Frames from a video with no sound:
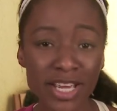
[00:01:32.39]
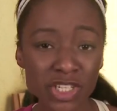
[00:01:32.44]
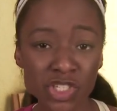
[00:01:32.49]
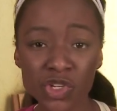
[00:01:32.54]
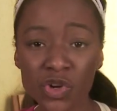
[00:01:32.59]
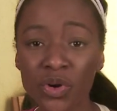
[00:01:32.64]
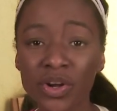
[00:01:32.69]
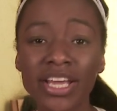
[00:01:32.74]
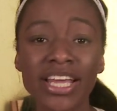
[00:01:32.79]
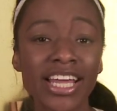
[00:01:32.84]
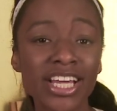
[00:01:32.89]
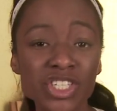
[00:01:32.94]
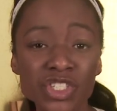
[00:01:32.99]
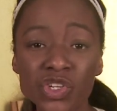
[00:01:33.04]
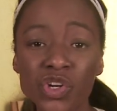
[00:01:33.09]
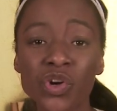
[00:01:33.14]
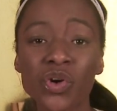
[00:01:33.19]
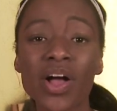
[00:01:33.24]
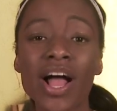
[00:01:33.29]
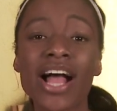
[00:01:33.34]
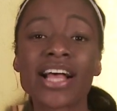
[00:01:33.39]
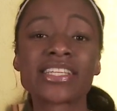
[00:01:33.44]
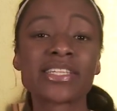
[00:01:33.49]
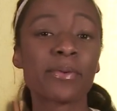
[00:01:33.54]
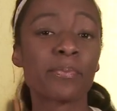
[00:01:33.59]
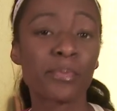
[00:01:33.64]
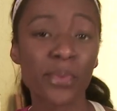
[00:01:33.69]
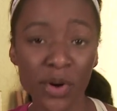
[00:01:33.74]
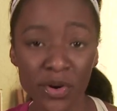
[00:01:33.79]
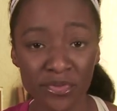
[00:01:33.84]
sure each girl has
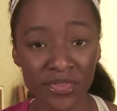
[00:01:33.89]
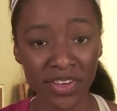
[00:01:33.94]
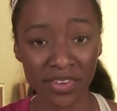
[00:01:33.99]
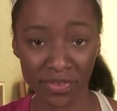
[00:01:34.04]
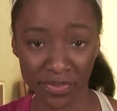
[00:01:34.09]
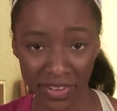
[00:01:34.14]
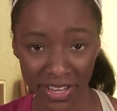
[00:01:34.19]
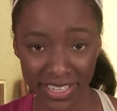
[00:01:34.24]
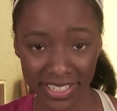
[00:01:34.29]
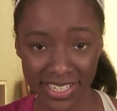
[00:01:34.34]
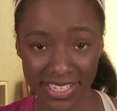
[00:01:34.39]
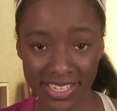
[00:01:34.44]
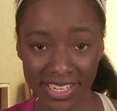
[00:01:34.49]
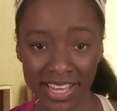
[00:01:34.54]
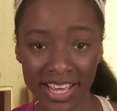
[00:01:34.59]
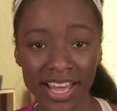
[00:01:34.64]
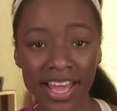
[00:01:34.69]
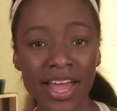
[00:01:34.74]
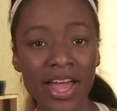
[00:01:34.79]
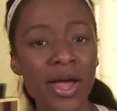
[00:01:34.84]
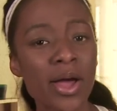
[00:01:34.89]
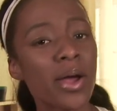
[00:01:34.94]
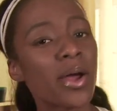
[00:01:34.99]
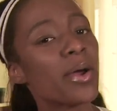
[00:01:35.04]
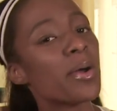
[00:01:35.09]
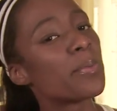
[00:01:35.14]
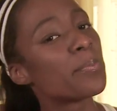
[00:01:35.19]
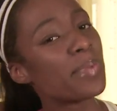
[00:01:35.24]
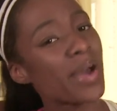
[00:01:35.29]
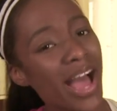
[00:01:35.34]
a perfect fit.
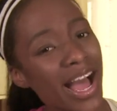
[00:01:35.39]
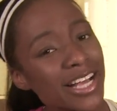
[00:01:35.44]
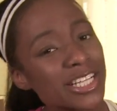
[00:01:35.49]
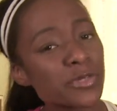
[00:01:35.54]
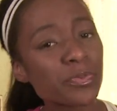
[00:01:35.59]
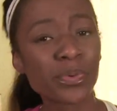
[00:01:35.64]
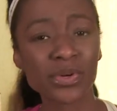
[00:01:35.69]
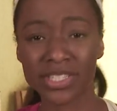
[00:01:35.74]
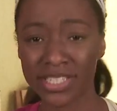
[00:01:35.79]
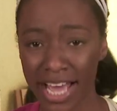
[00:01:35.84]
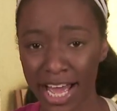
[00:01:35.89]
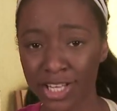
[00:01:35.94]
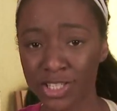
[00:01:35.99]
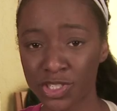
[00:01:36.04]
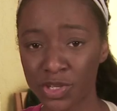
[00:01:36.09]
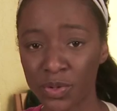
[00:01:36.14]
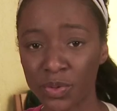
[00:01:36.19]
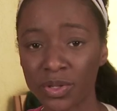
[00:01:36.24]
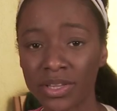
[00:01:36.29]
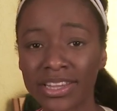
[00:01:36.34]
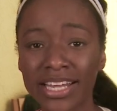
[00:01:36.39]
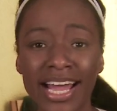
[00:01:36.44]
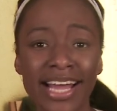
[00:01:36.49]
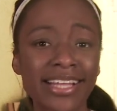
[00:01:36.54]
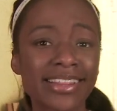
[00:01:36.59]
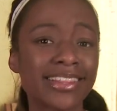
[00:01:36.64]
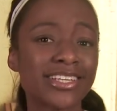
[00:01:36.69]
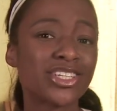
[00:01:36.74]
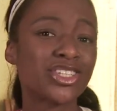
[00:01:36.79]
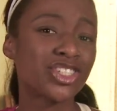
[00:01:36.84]
Pads protect you,
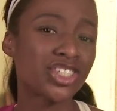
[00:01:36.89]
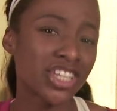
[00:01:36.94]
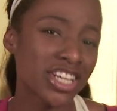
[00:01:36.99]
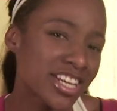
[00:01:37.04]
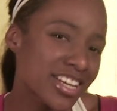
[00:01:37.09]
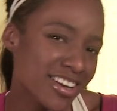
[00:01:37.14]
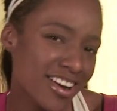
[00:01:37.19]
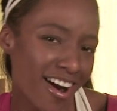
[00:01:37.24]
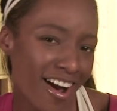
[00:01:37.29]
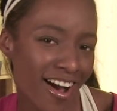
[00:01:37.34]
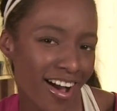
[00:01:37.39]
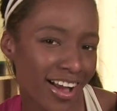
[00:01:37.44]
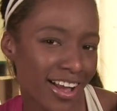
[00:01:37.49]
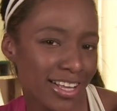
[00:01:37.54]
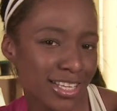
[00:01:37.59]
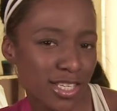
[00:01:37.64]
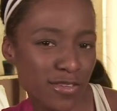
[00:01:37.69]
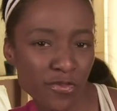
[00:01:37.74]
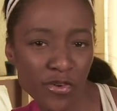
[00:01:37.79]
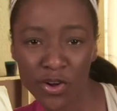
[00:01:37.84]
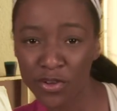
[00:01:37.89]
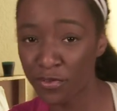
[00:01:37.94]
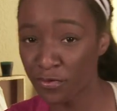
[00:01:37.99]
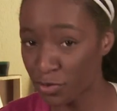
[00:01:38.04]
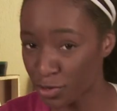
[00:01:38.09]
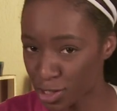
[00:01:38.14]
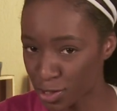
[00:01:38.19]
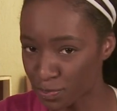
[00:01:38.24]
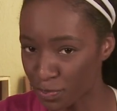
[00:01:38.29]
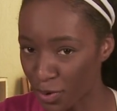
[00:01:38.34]
like the shin guards for
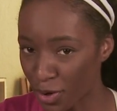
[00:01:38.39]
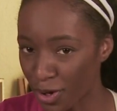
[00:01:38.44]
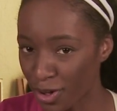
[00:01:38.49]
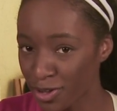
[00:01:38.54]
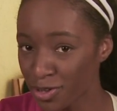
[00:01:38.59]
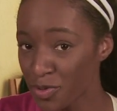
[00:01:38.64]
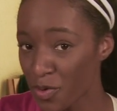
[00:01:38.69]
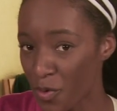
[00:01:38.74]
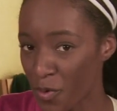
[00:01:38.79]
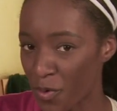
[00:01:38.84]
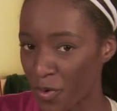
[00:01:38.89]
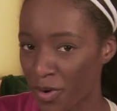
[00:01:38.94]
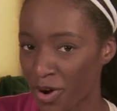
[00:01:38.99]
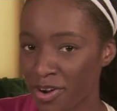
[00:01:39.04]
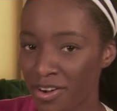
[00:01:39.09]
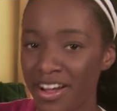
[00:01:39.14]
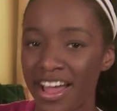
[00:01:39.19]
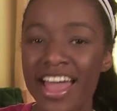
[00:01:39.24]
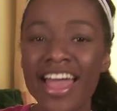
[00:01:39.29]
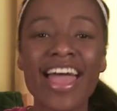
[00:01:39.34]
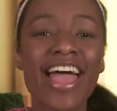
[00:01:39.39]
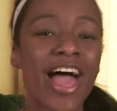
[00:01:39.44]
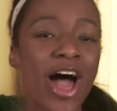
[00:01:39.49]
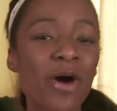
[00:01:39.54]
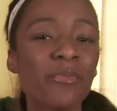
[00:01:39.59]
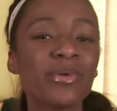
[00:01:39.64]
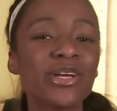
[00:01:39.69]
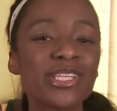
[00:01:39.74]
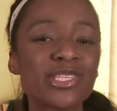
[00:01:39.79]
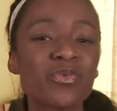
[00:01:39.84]
football or a
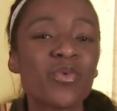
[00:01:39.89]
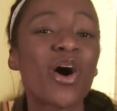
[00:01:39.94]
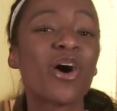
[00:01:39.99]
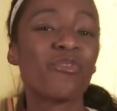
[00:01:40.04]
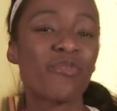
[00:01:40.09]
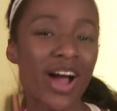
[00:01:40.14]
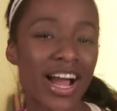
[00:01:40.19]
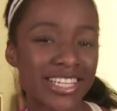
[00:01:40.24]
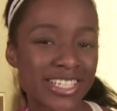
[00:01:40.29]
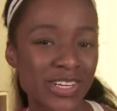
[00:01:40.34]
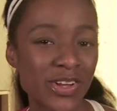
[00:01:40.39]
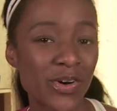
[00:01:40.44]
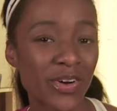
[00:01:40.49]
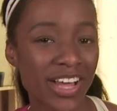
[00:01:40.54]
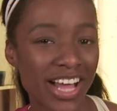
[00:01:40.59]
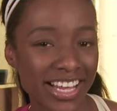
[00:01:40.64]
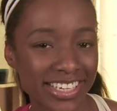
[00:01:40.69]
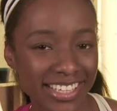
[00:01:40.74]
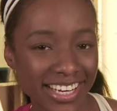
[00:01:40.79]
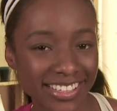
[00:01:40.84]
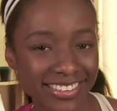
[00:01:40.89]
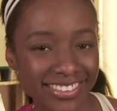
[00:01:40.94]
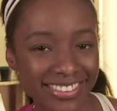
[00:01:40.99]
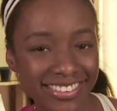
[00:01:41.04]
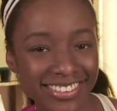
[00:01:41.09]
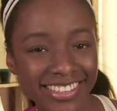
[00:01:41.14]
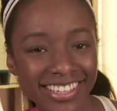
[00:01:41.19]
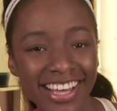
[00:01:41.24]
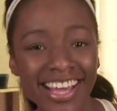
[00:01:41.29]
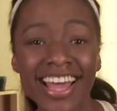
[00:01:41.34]
helmet while riding okada.
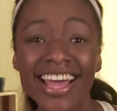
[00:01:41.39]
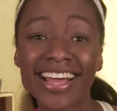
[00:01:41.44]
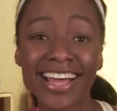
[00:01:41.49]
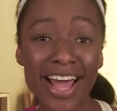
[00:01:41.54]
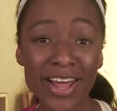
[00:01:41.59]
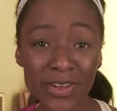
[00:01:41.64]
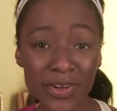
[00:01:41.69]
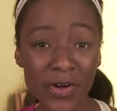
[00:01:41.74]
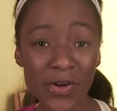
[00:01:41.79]
Gotta